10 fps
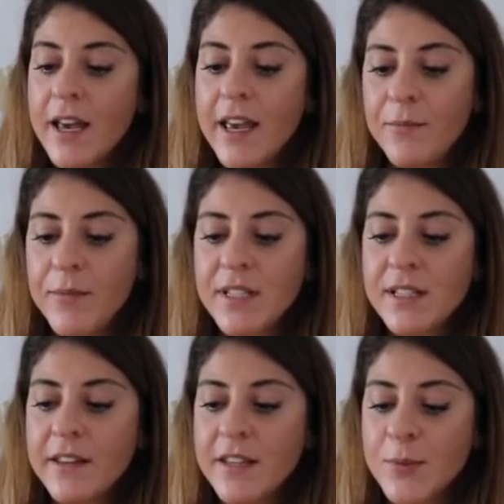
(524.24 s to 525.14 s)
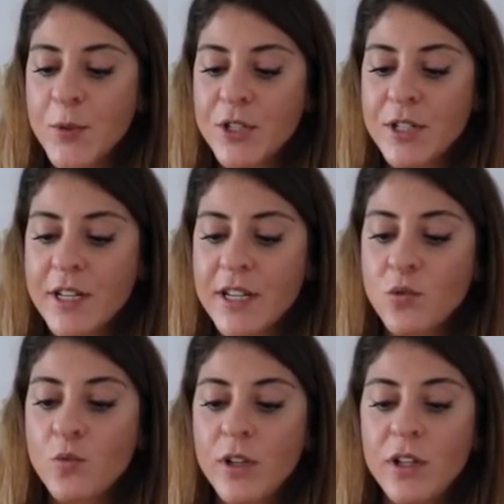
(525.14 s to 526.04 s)
it means that this person
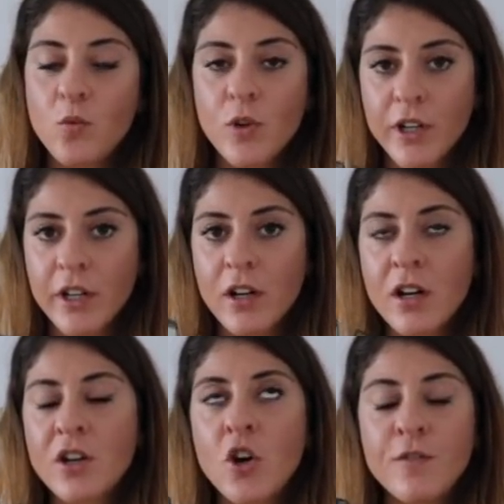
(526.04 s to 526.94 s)
is really working on